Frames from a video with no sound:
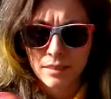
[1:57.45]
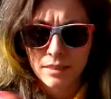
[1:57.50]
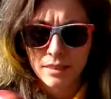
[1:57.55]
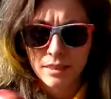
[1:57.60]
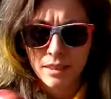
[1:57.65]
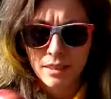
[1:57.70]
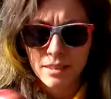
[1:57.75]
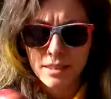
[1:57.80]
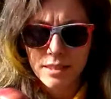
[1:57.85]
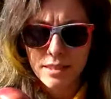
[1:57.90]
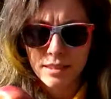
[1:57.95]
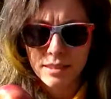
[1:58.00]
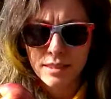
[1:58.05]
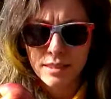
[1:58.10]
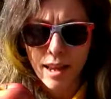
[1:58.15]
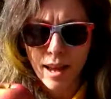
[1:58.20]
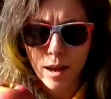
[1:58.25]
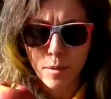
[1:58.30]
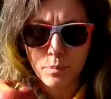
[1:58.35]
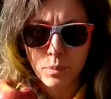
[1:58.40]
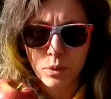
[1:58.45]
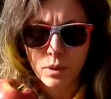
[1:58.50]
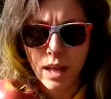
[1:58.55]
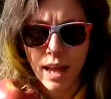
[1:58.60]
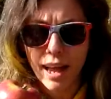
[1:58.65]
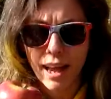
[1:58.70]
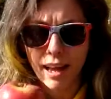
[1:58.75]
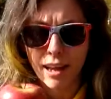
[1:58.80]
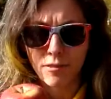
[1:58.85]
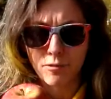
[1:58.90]
Does this apple
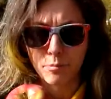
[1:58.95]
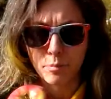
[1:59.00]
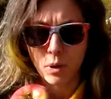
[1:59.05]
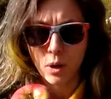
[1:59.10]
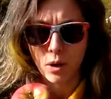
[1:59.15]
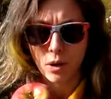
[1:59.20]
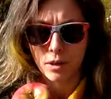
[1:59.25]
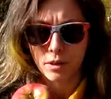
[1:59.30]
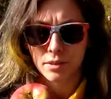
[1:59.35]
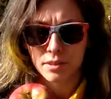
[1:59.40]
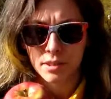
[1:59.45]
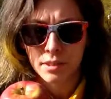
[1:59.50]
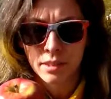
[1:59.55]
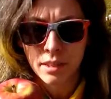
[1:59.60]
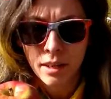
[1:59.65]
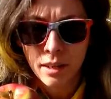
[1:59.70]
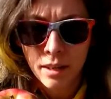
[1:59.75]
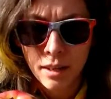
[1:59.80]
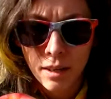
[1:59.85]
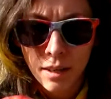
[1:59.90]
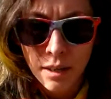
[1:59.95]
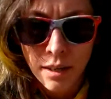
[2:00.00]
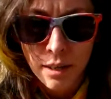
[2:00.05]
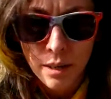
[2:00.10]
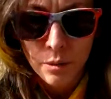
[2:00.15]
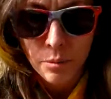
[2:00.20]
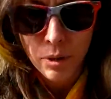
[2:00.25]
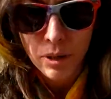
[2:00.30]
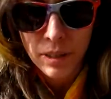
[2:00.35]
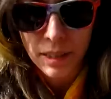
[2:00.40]
have parts?
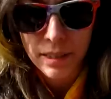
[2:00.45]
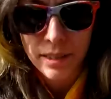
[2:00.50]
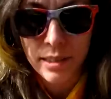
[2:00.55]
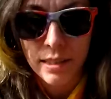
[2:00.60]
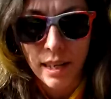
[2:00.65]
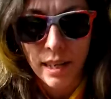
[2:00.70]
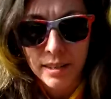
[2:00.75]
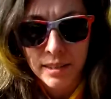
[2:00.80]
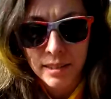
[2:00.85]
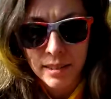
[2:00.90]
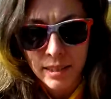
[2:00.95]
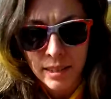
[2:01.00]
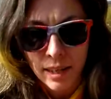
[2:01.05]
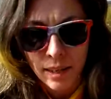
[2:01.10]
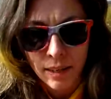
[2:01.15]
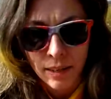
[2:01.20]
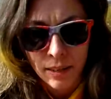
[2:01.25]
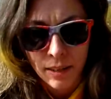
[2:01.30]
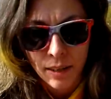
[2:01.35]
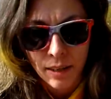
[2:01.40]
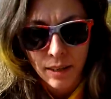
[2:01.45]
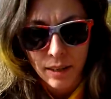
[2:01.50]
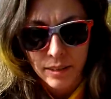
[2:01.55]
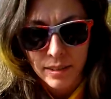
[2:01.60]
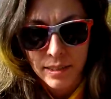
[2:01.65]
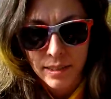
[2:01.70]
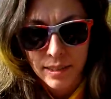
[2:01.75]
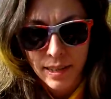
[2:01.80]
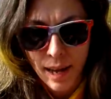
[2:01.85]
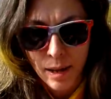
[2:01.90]
Well, let's see. I see a
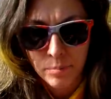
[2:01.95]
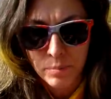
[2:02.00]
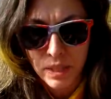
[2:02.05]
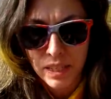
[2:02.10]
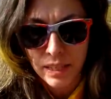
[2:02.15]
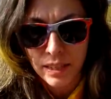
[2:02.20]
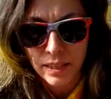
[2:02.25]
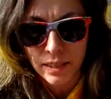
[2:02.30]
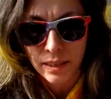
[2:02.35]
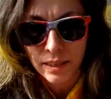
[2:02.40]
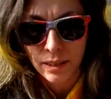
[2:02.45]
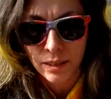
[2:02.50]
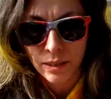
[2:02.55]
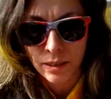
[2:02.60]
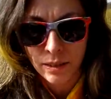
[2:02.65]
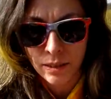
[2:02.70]
stem here,